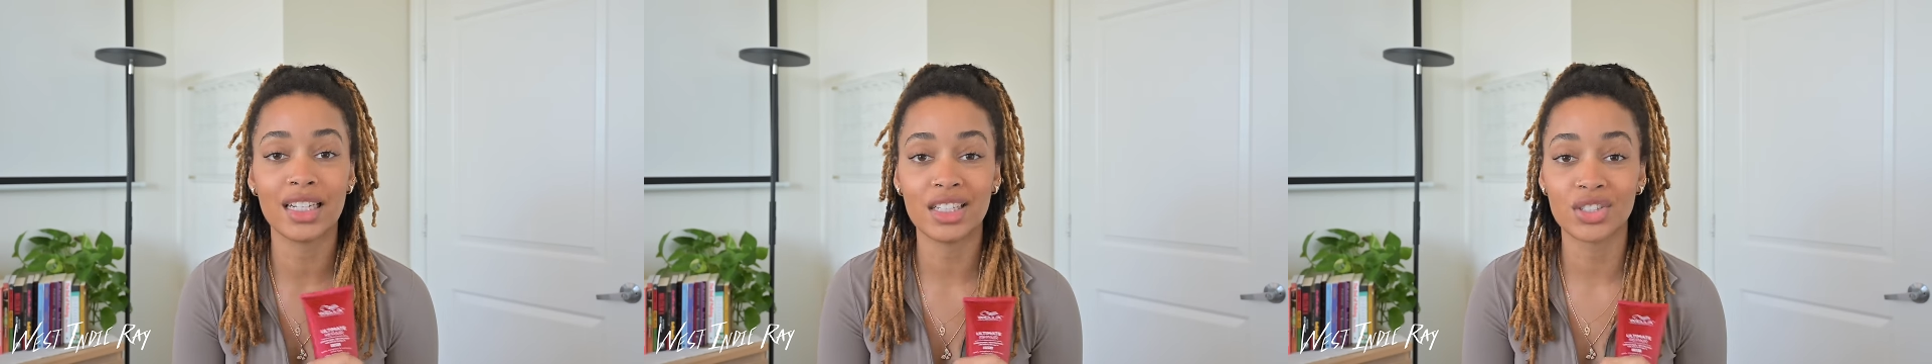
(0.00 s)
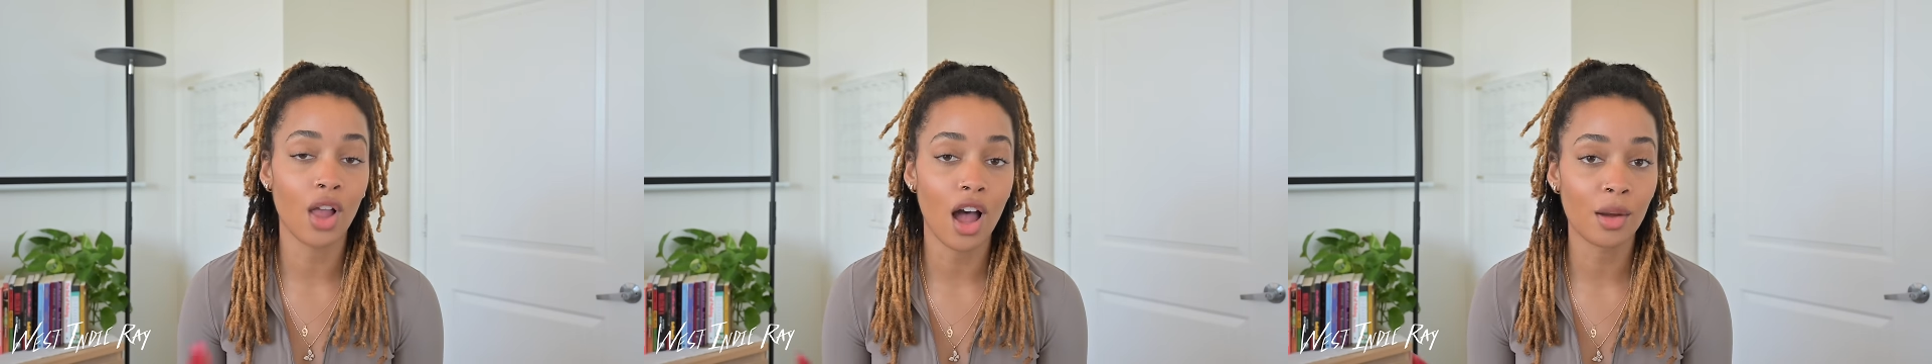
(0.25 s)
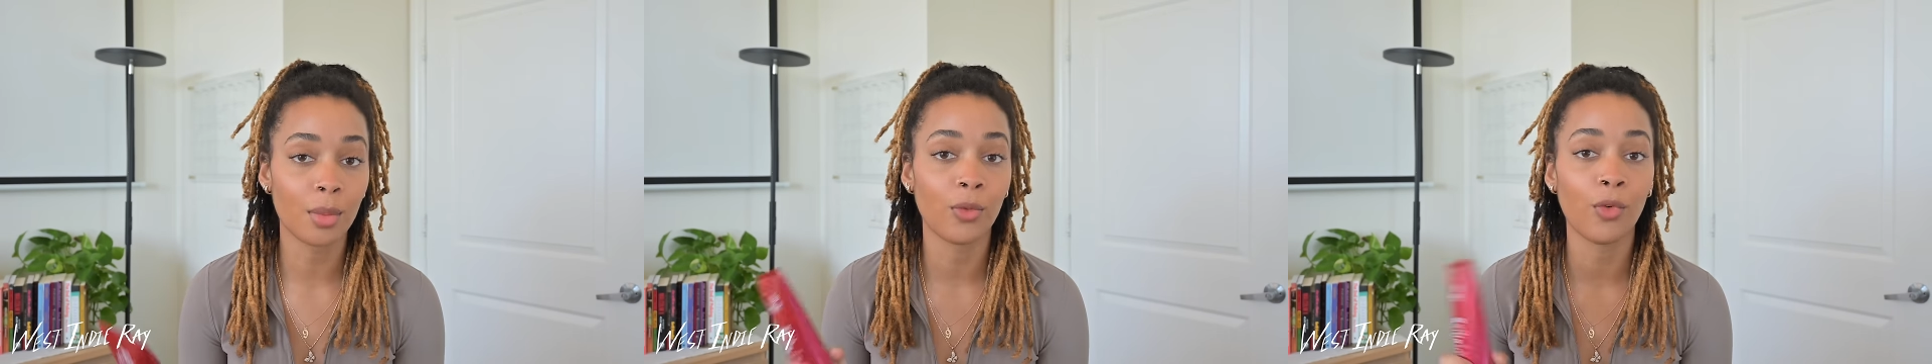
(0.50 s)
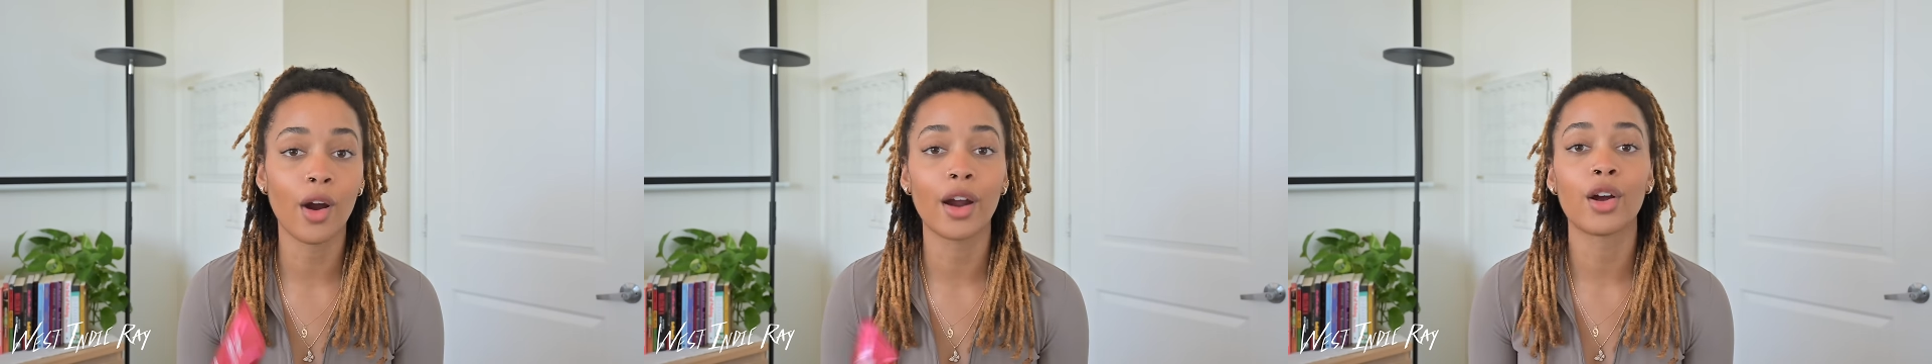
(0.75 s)
each lock
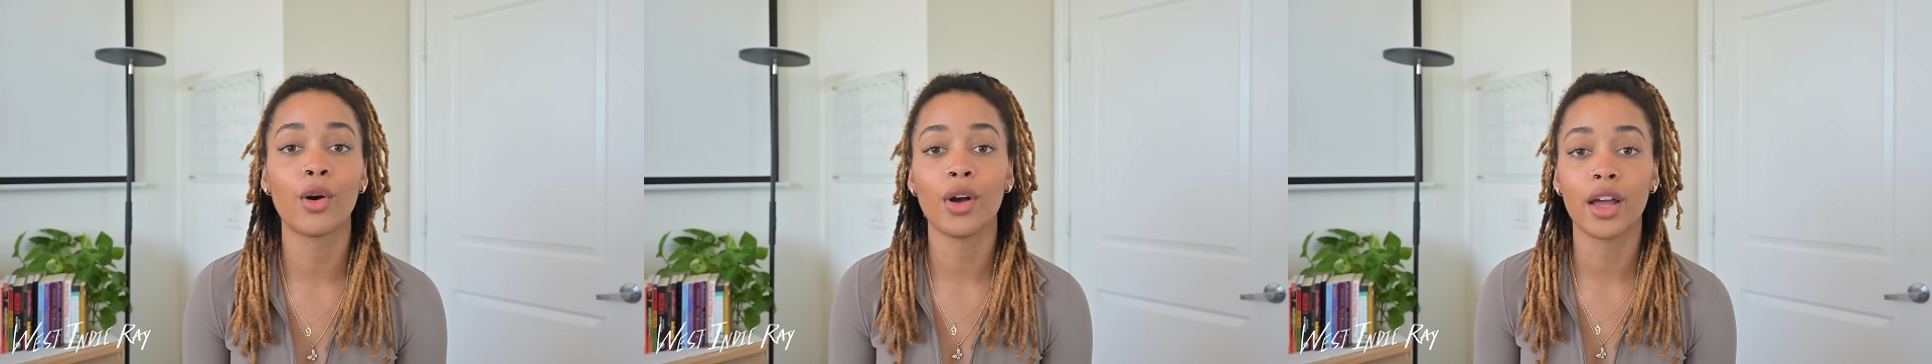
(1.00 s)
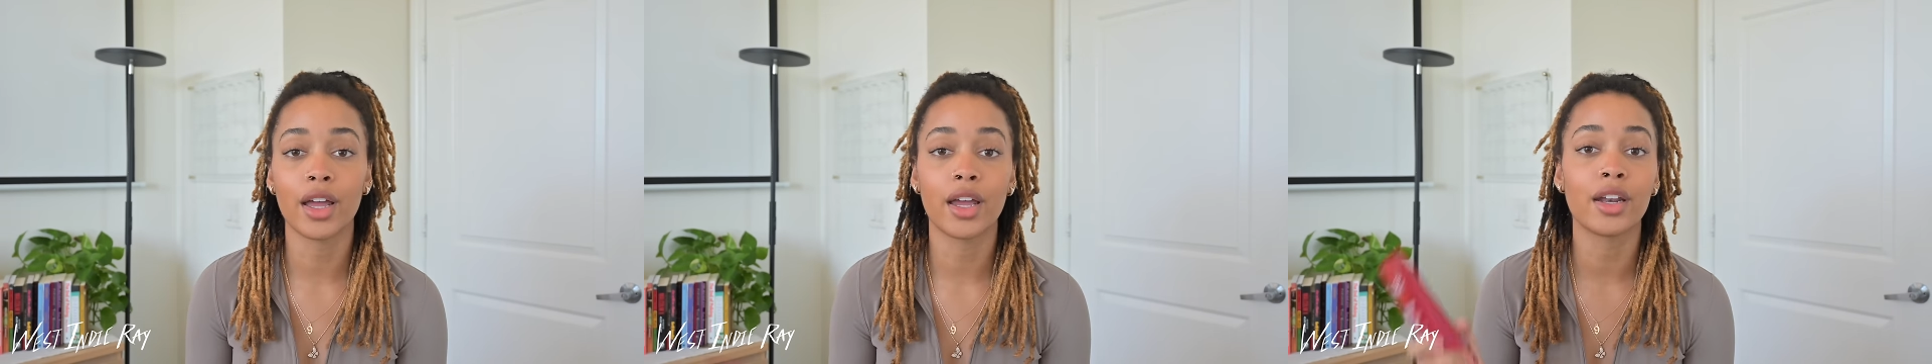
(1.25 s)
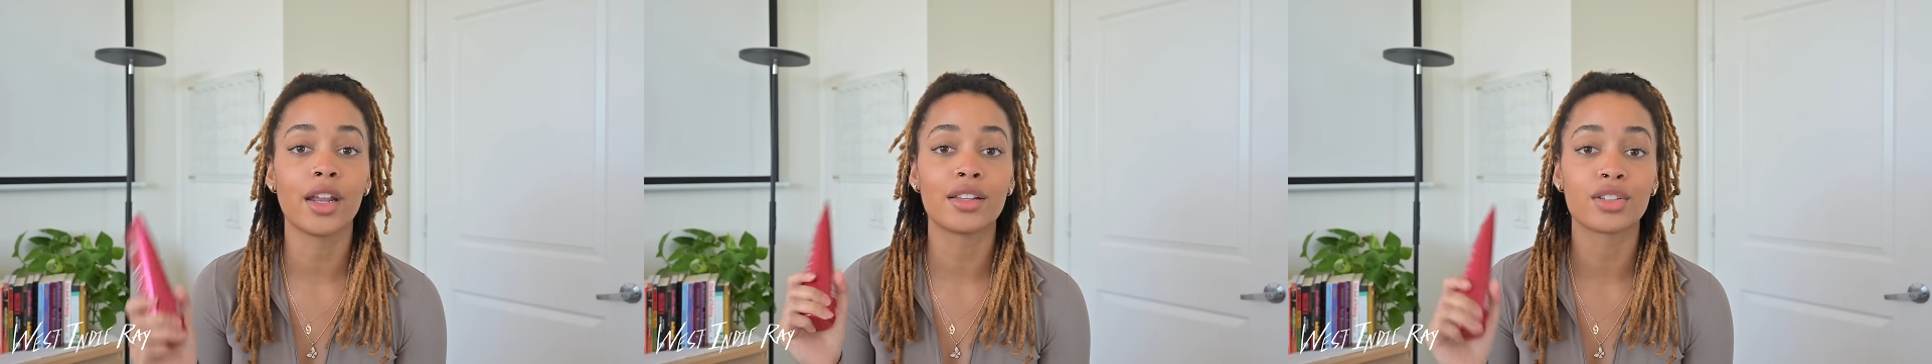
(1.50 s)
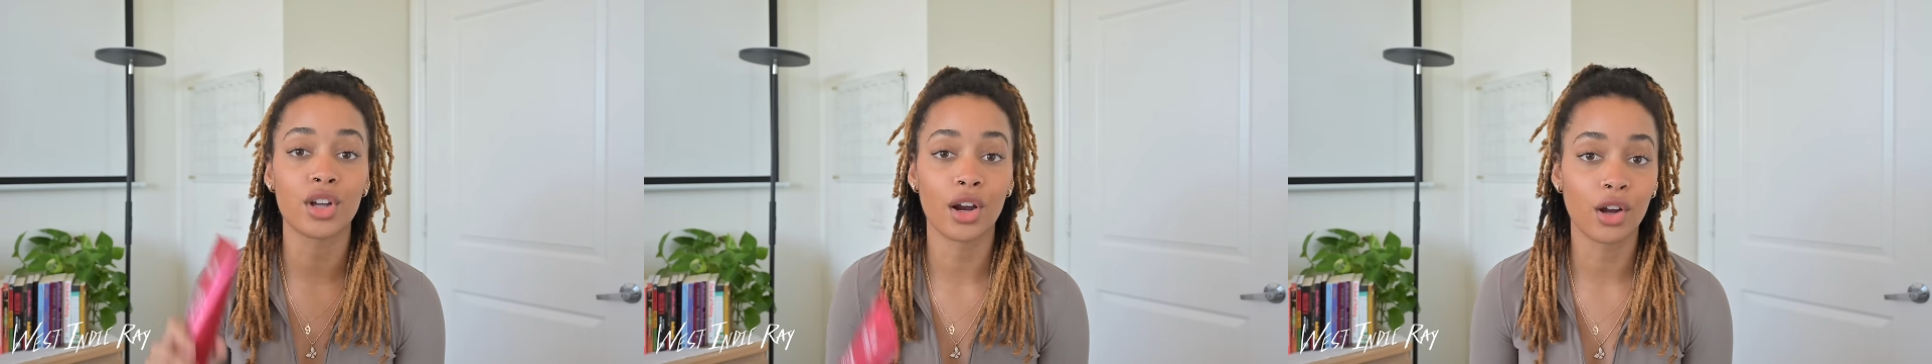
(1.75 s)
before I go ahead and
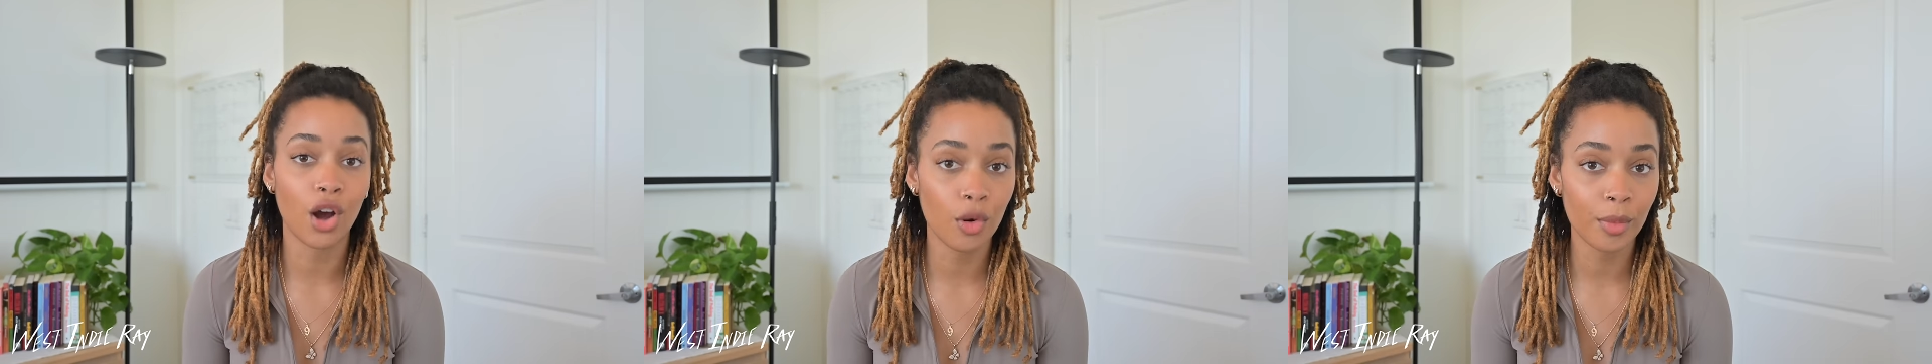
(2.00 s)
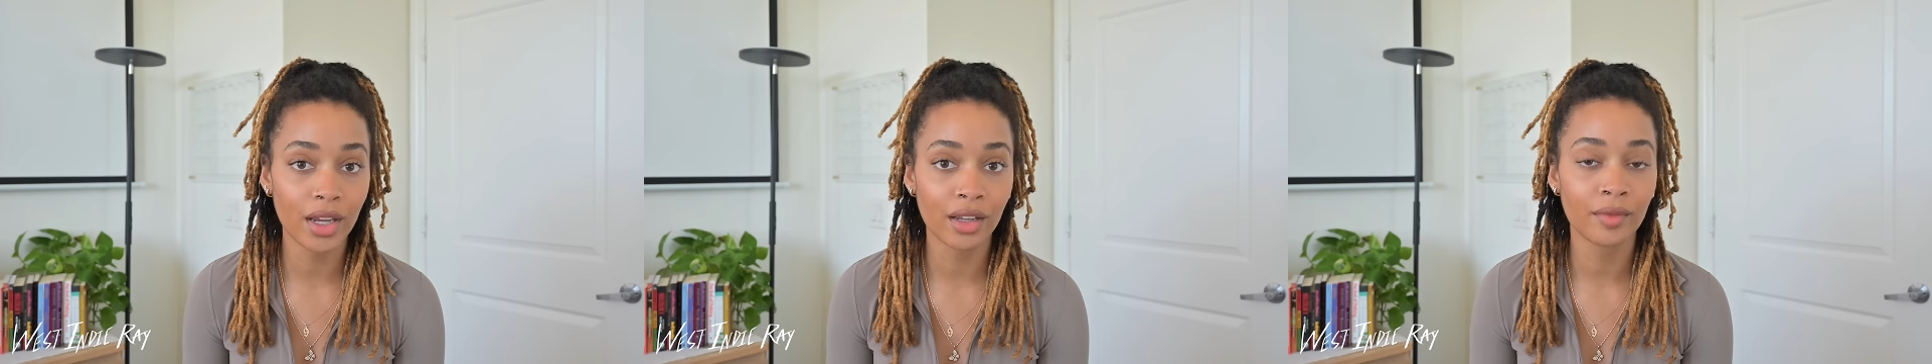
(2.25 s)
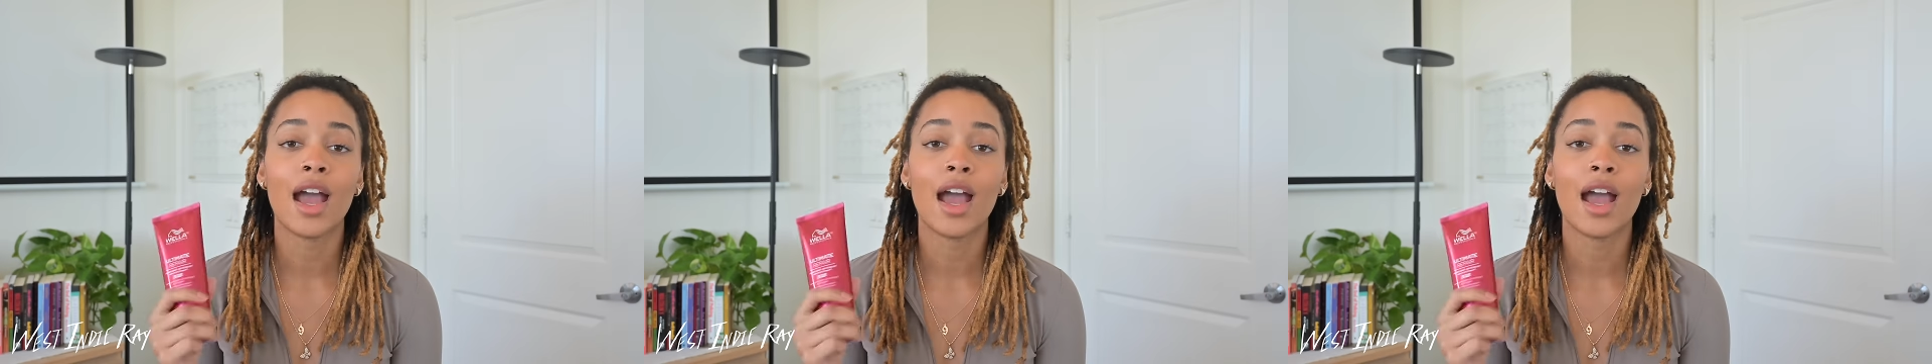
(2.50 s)
start combing.